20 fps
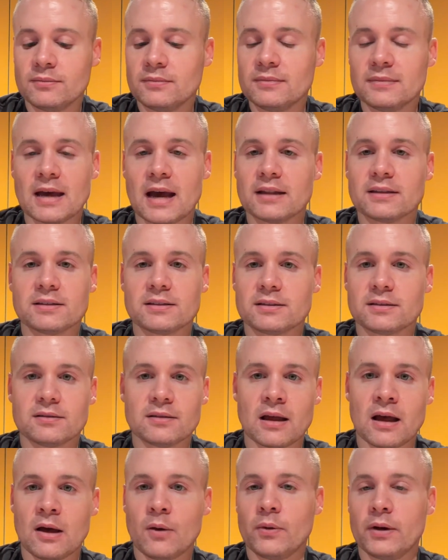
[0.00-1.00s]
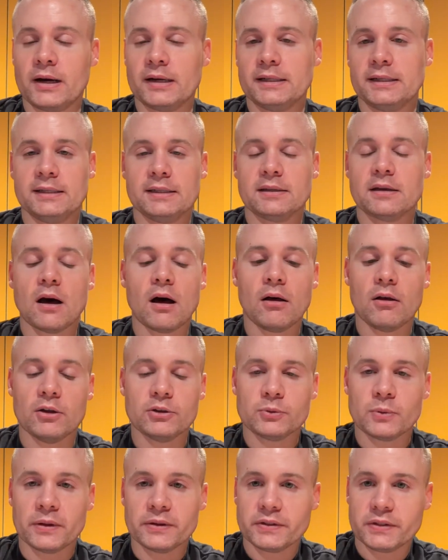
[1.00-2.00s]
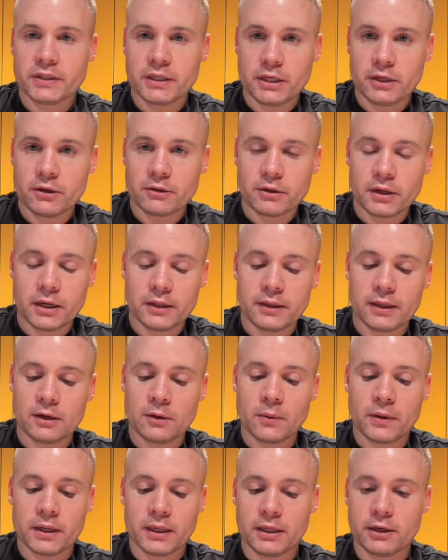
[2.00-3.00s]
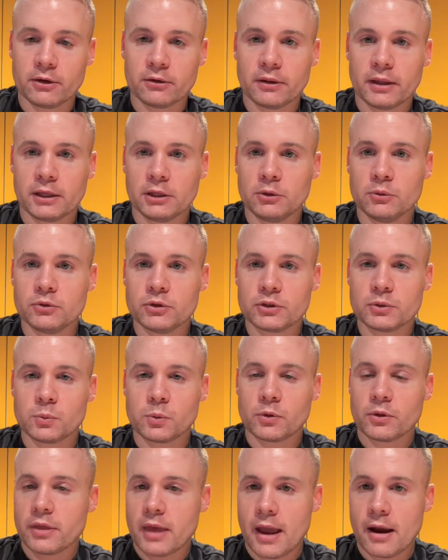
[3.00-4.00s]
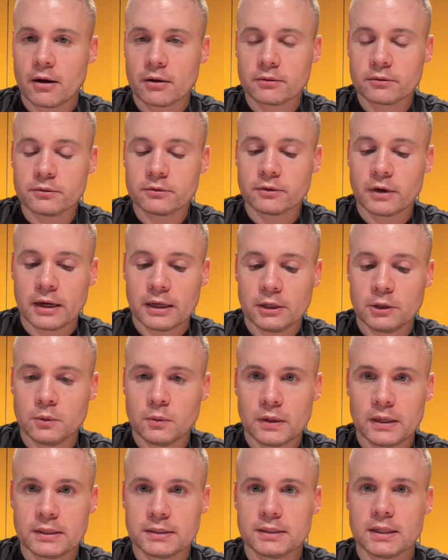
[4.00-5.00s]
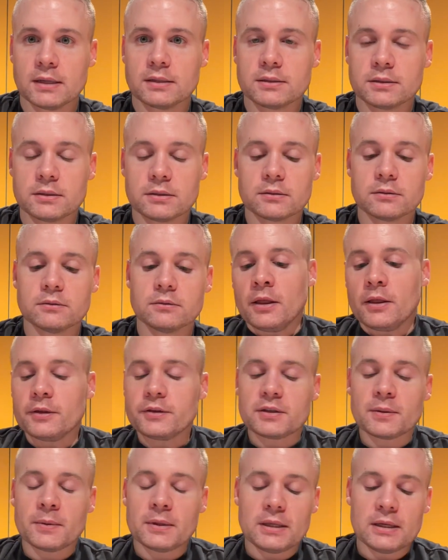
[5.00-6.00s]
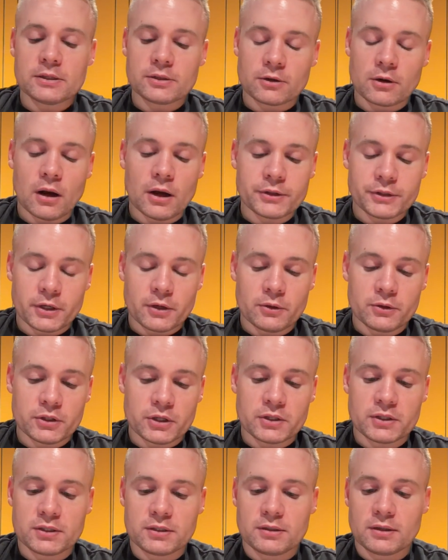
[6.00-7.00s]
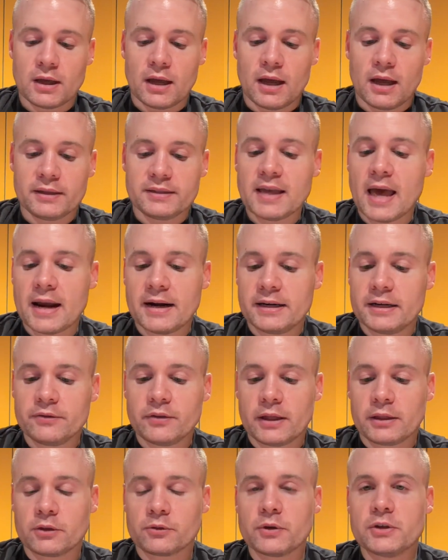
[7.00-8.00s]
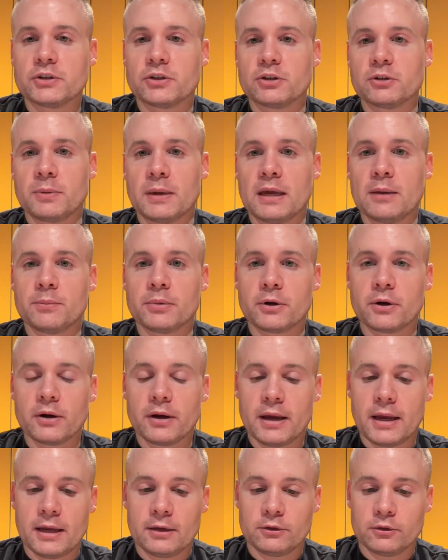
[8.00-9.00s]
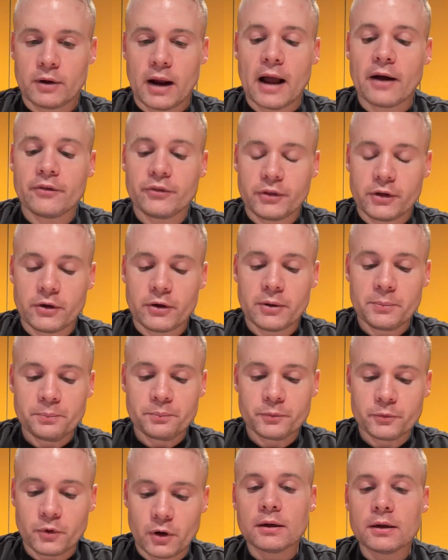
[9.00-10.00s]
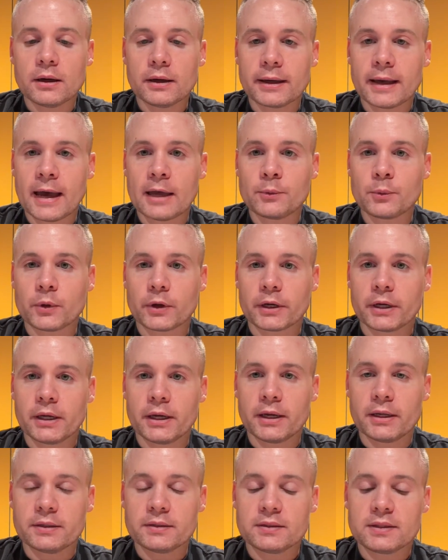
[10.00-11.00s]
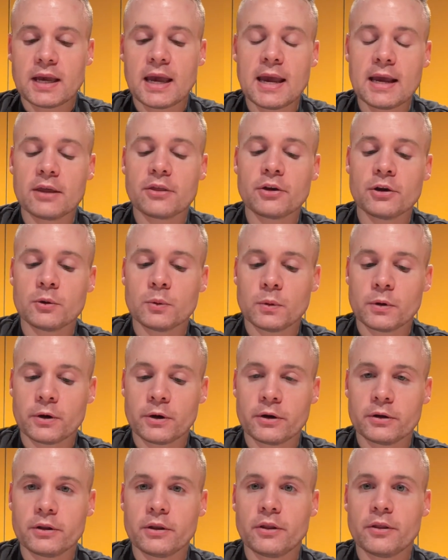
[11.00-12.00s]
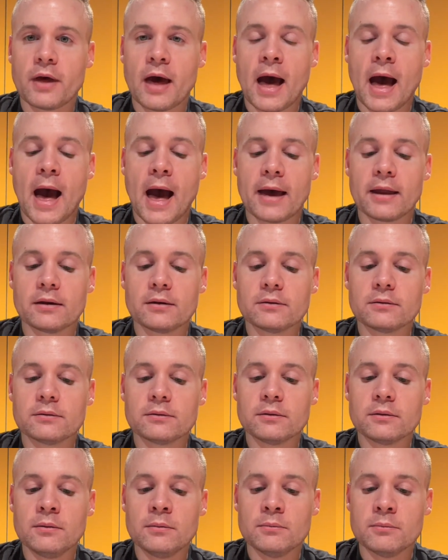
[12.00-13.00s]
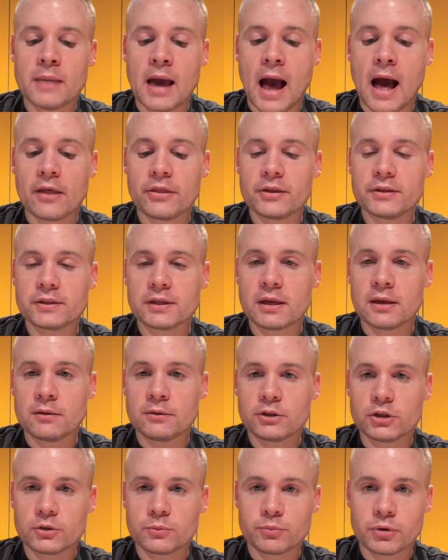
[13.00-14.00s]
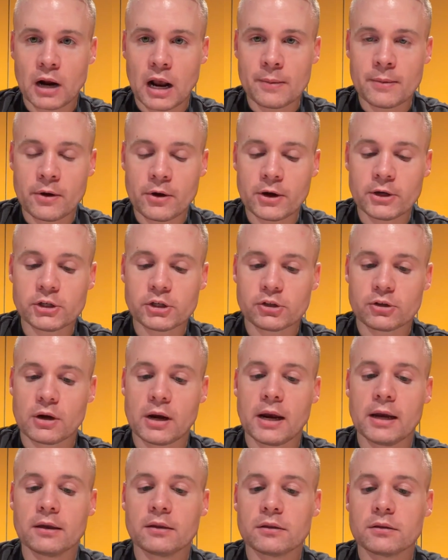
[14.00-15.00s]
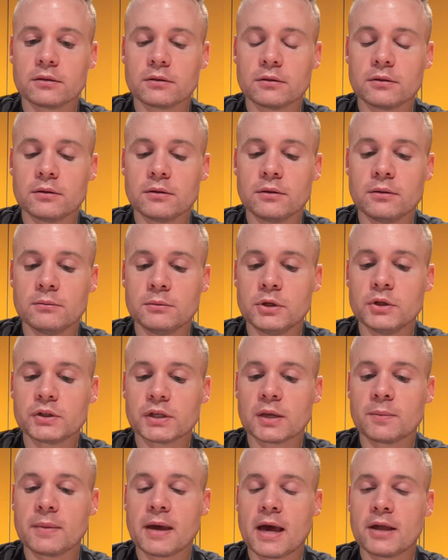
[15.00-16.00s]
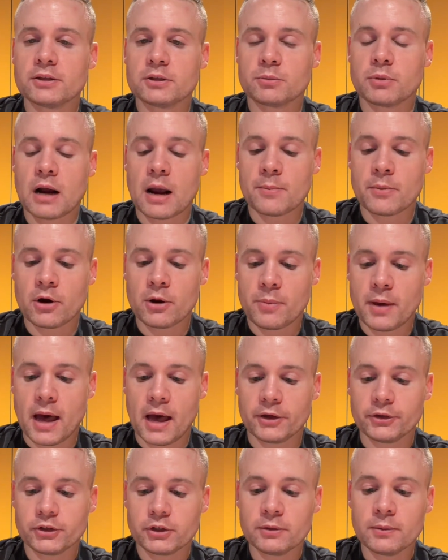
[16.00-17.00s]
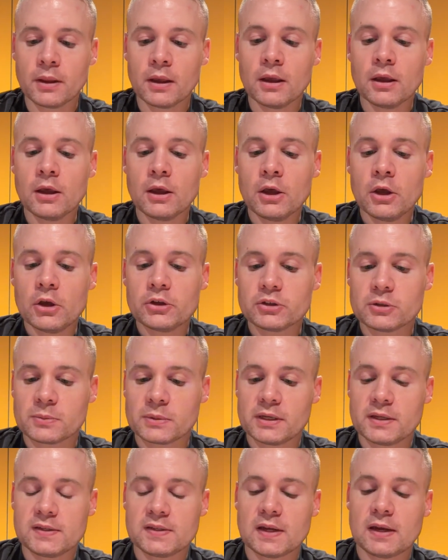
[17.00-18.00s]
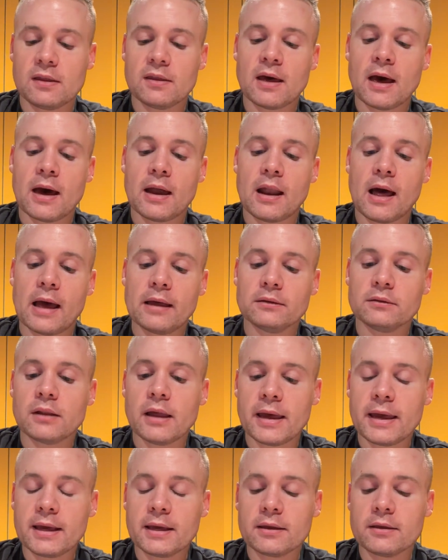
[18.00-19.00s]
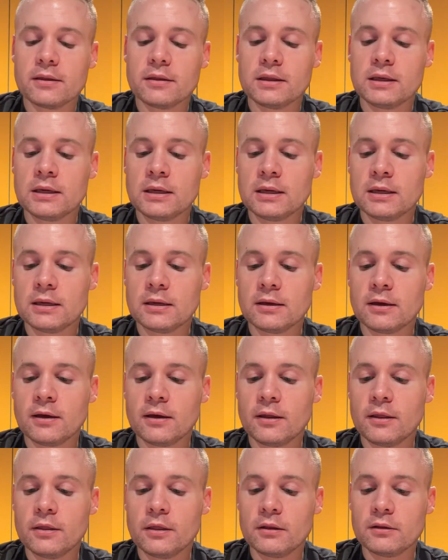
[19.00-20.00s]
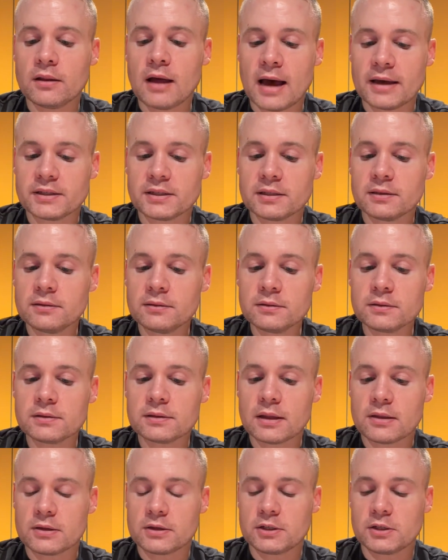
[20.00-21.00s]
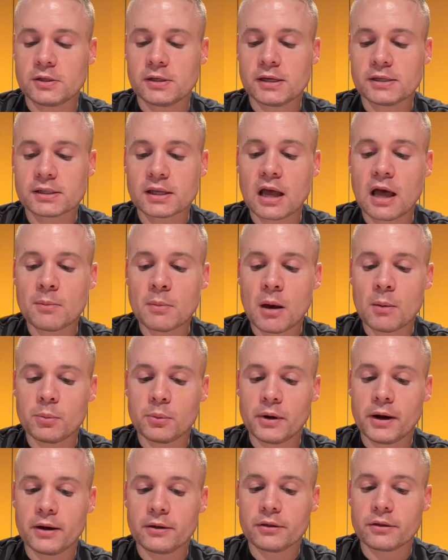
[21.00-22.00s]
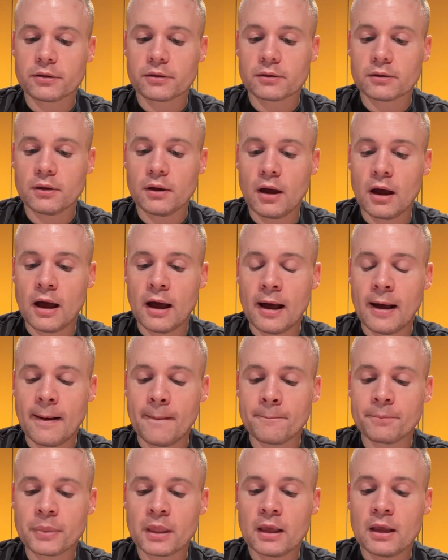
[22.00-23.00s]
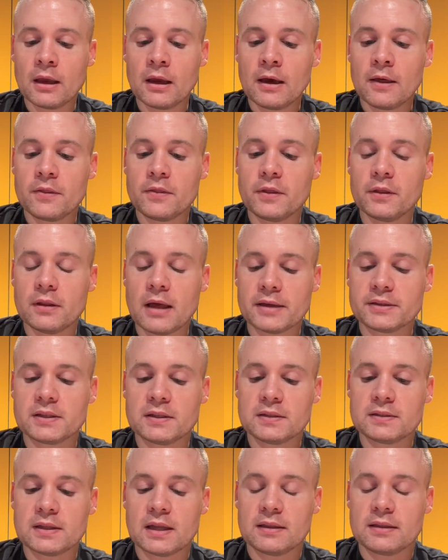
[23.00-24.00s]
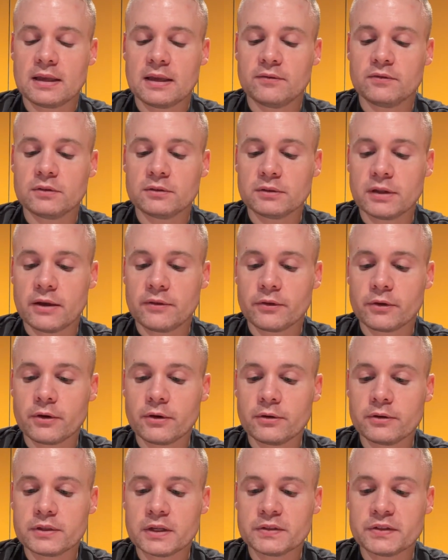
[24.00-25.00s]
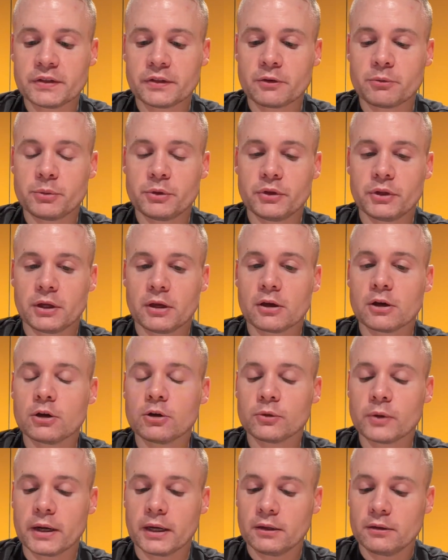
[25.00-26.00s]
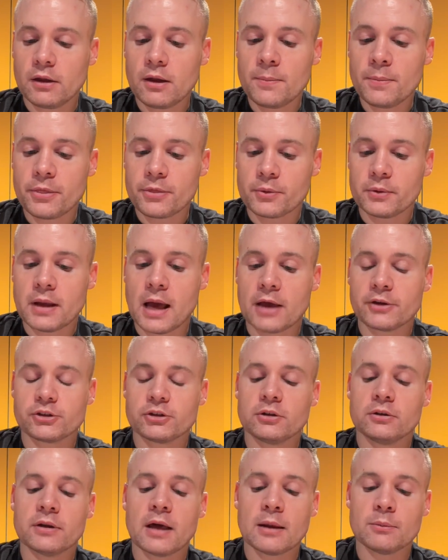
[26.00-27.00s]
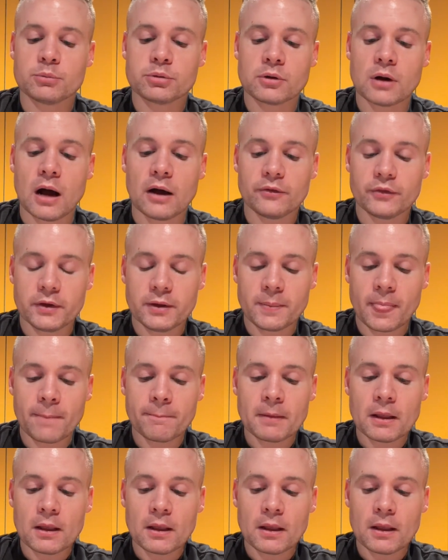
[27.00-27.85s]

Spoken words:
That's not what any college wants to hear, right? They don't want to hear like you just were there, right? You exist. Some of these are also just tentative, like the research paper in graph theory. Again, we're gonna take their word that math is a primary strength, music and band is a primary passion. So I'm gonna say that I like the lessons that a student has come up with. The lessons that they've delivered sounds like they're building a curriculum through a national nonprofit.